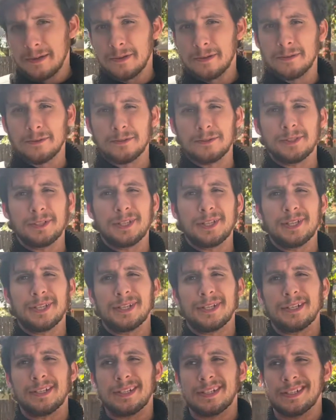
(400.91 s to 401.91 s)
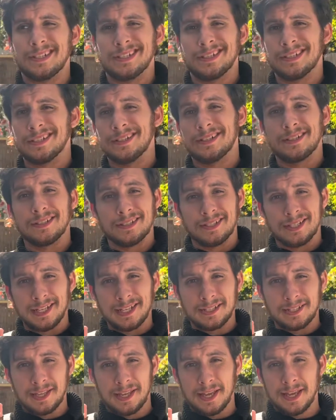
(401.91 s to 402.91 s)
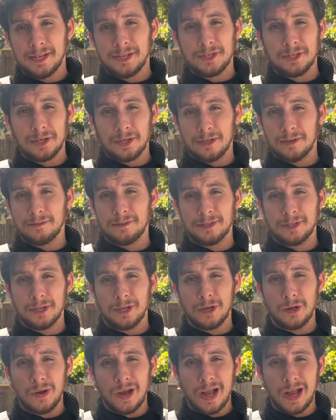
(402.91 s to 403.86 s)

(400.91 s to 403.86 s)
Really takes the edge off, you know?